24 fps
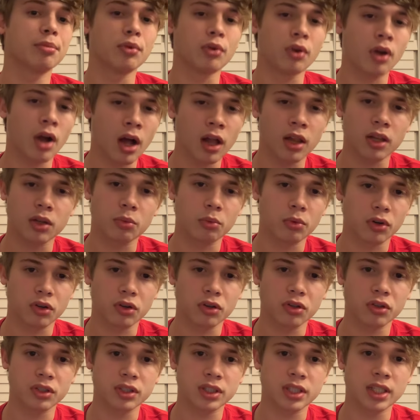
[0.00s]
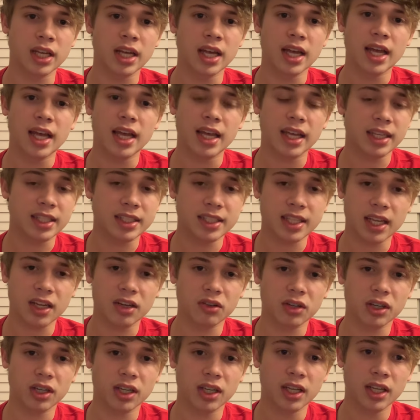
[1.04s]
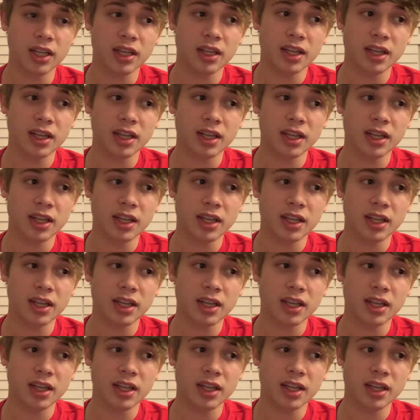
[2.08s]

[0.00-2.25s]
blue-collar workers, etc.,